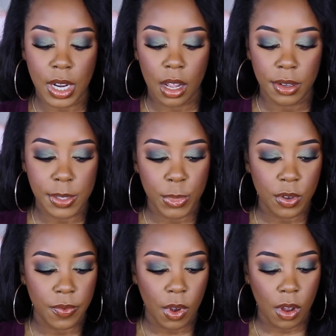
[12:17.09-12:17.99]
Now let's
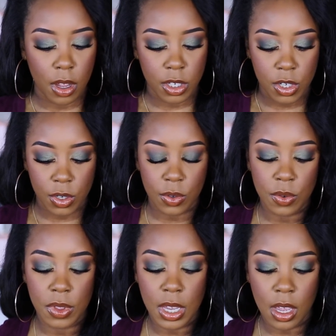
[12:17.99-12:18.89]
move on
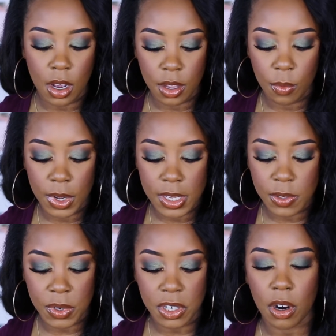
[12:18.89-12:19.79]
to the other
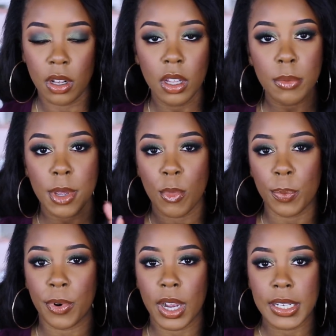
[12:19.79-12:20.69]
ones, which are a little bit more
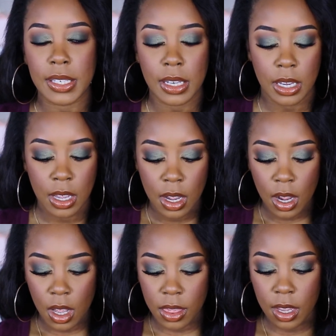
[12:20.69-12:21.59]
pricey
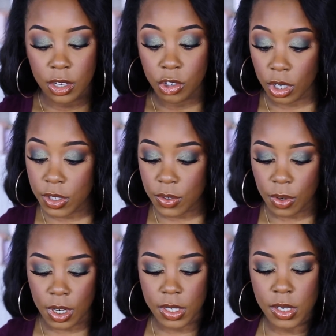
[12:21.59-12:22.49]
than
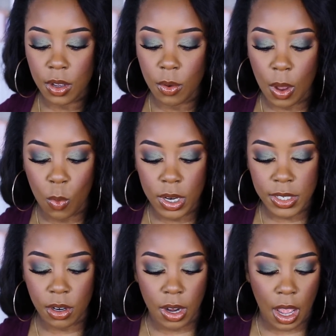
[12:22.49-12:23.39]
drugstore. So I wanna
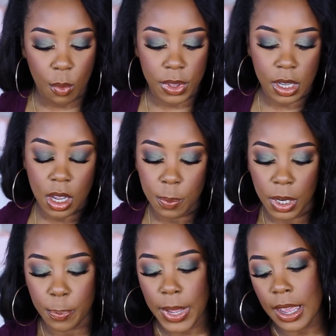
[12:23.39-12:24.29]
start out with a
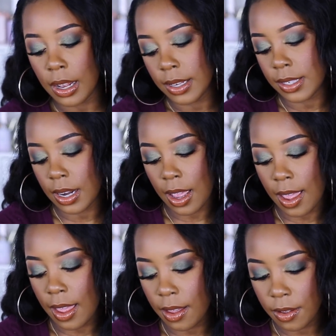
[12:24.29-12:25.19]
couple of palettes that I
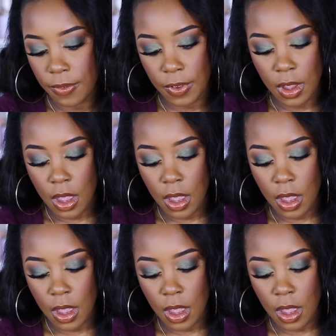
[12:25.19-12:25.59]
have.